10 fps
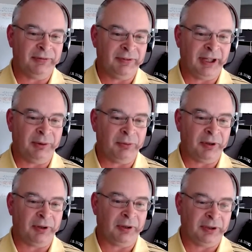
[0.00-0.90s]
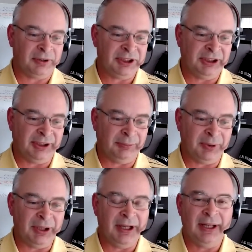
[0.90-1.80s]
How do you resolve
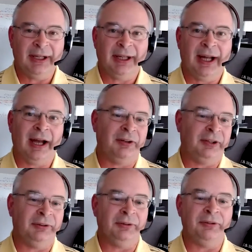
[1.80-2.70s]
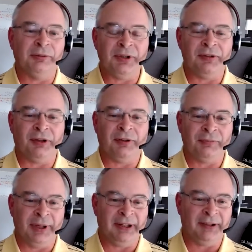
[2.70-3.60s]
basic problem
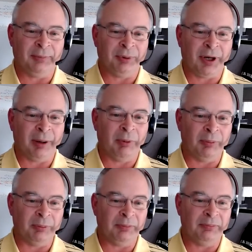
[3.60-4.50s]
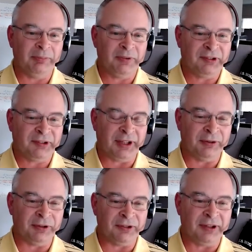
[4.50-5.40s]
skills? And can you
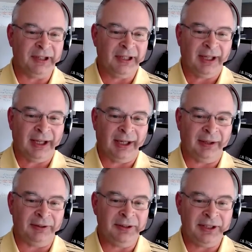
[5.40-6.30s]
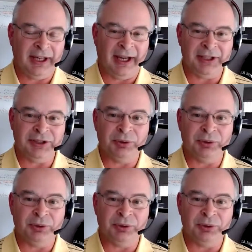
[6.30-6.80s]
relate to people very well?